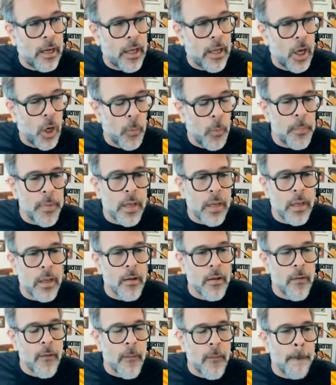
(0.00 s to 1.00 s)
help
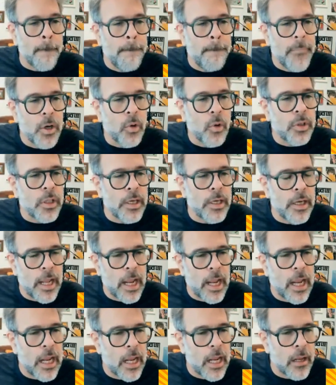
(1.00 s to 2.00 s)
me build the
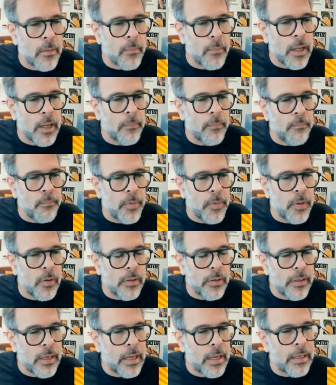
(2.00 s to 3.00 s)
name and
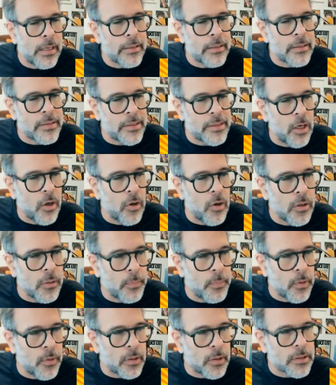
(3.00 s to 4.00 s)
build and sell the
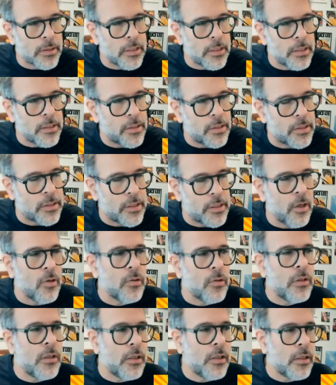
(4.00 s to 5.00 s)
books and
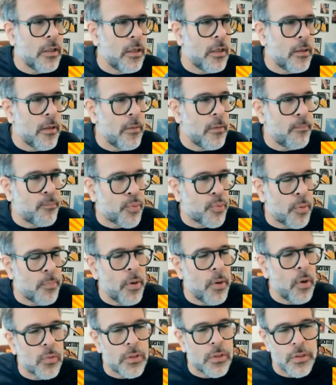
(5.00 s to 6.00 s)
tell and
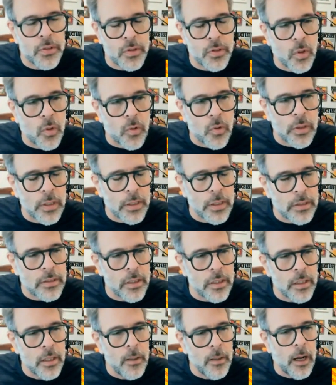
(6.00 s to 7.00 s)
promote the
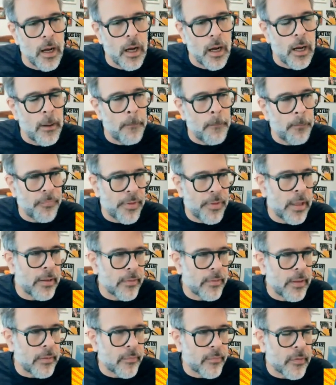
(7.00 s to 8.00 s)
stories
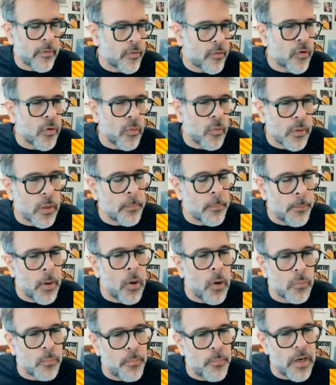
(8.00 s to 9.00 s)
so they
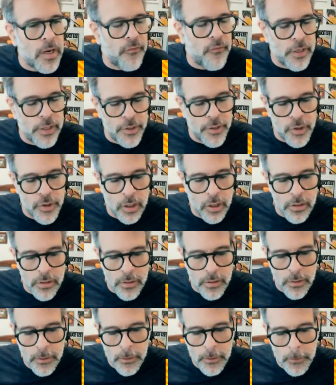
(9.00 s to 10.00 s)
both benefit each
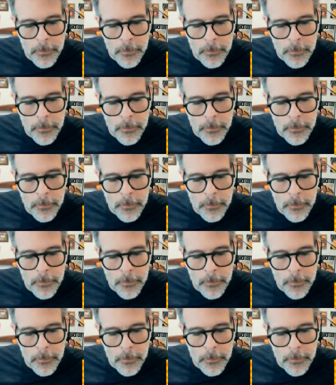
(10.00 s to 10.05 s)
other.